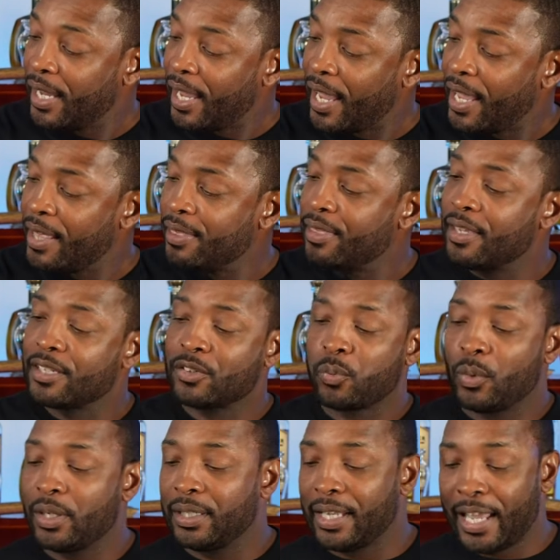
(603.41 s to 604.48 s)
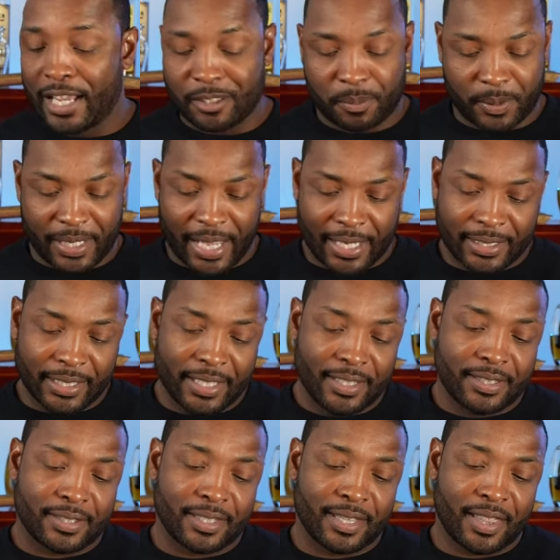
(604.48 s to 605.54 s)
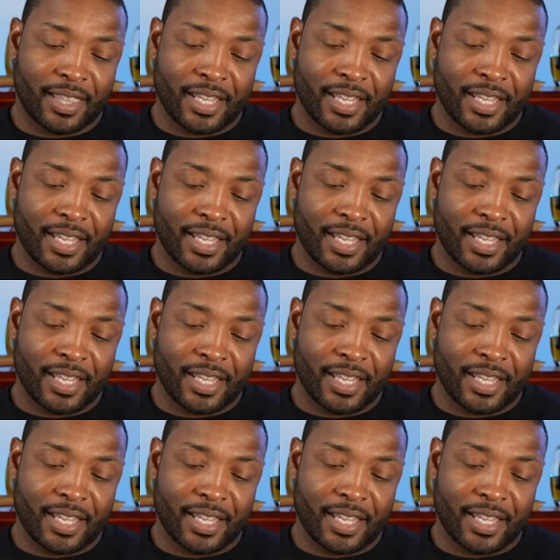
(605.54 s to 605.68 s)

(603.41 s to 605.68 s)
And this one, last but not least,